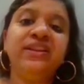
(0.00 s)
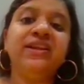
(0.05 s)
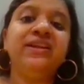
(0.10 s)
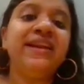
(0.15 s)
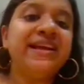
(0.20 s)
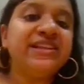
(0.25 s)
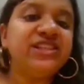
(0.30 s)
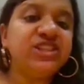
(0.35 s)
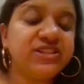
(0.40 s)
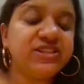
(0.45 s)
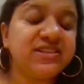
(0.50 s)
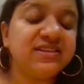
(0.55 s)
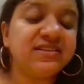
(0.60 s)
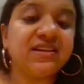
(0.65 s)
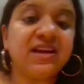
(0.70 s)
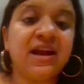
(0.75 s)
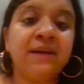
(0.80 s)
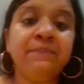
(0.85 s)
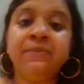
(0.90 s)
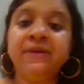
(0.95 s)
the registered
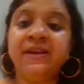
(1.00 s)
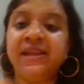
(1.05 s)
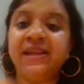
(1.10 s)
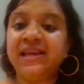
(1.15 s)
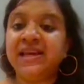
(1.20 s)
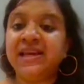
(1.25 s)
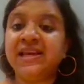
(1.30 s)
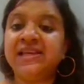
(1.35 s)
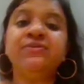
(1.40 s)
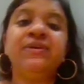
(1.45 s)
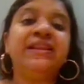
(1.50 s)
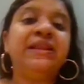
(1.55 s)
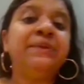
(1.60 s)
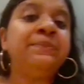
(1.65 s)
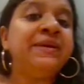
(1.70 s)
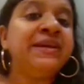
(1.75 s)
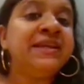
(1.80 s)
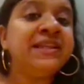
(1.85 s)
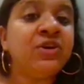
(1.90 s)
company is, where the main